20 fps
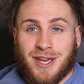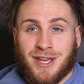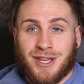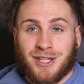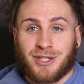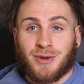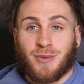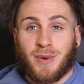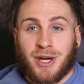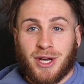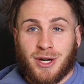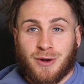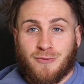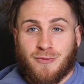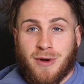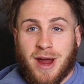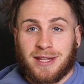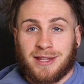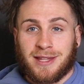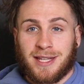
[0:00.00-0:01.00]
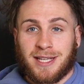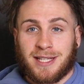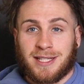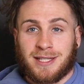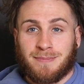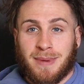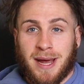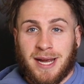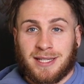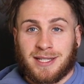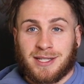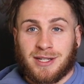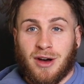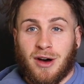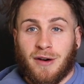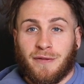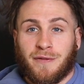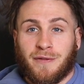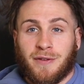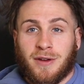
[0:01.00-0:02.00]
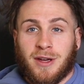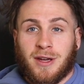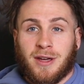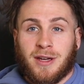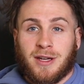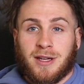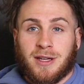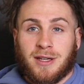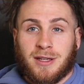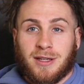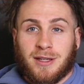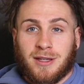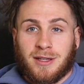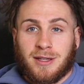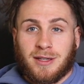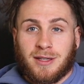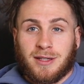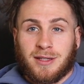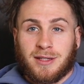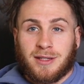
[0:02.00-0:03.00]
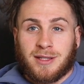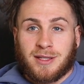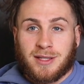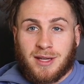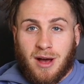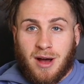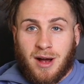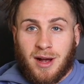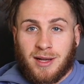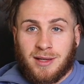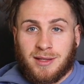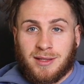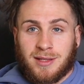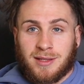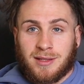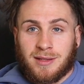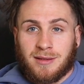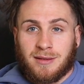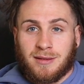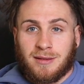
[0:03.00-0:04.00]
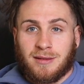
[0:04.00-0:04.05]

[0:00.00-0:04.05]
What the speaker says: So we're gonna rate this based off size,